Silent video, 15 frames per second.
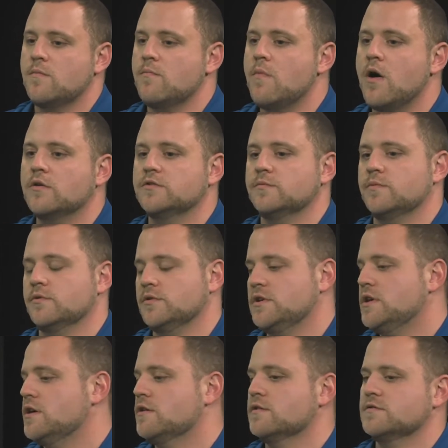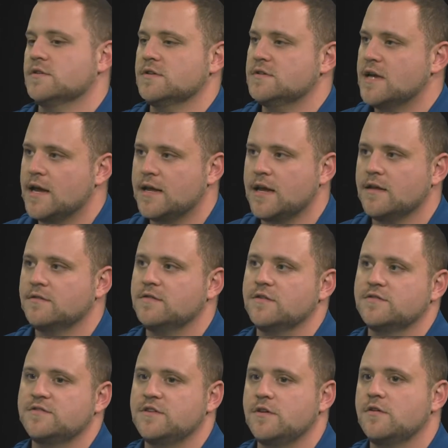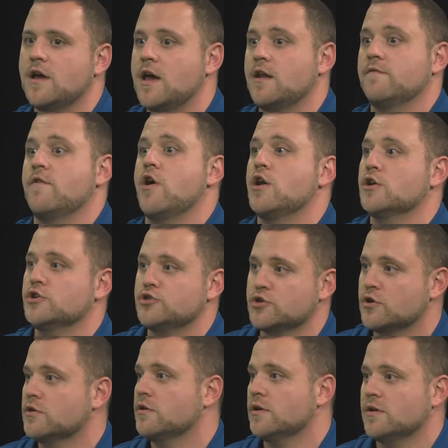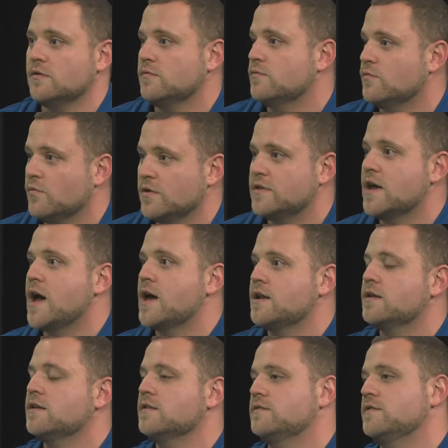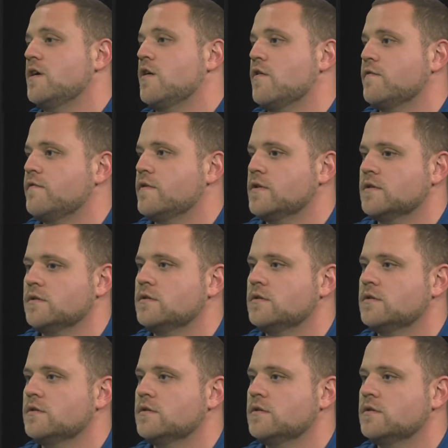multiple years and decades, they're still kind of on a journey with that in itself.